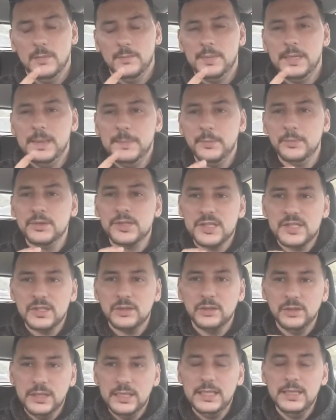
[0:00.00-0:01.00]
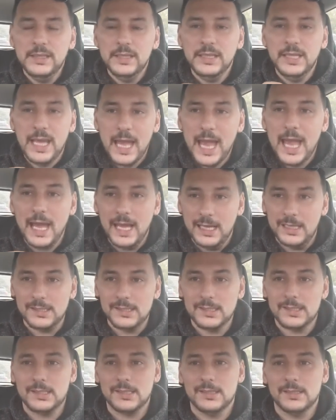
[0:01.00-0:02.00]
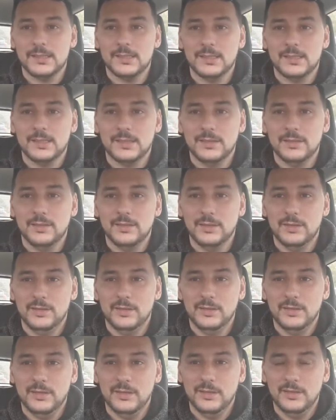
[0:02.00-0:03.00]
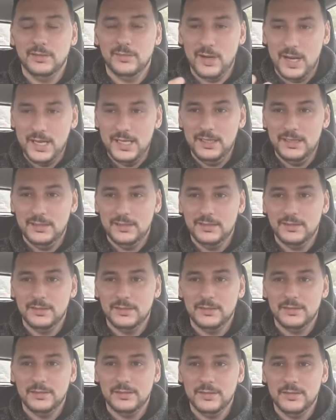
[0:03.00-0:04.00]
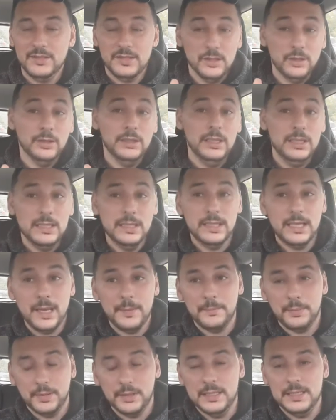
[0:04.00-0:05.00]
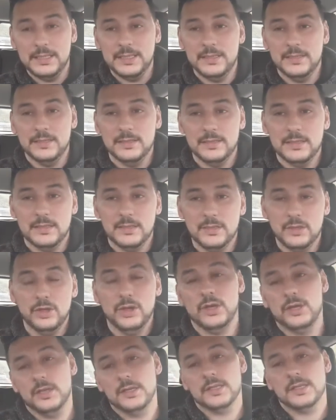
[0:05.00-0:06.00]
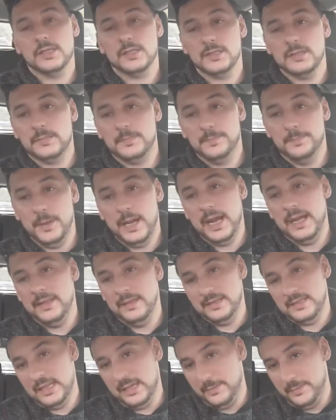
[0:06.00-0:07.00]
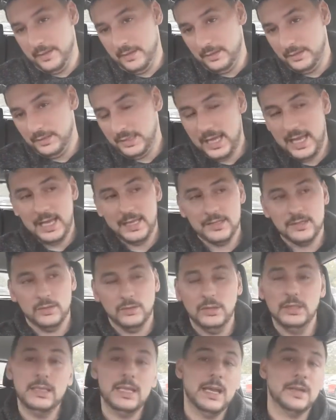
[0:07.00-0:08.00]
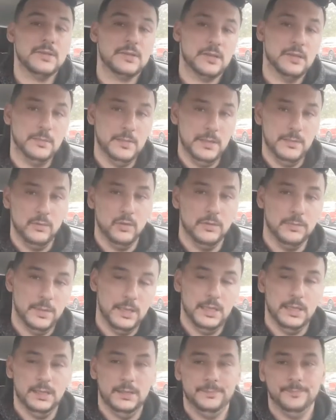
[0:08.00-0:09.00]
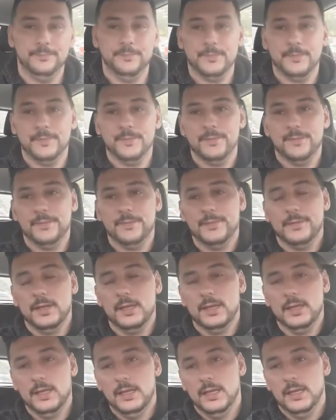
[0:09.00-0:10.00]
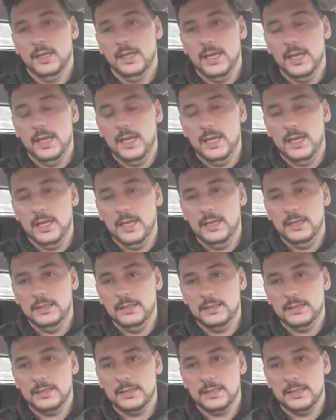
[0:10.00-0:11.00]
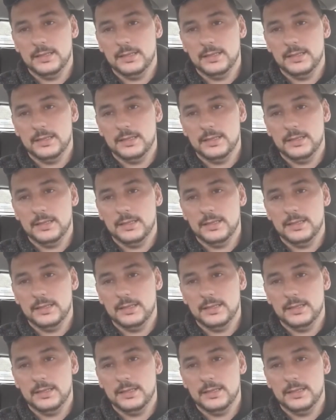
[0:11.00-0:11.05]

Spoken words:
People still need the gas, right? You still need to get places. So you're going to buy the same amount of gas, only now it's going to be more money. And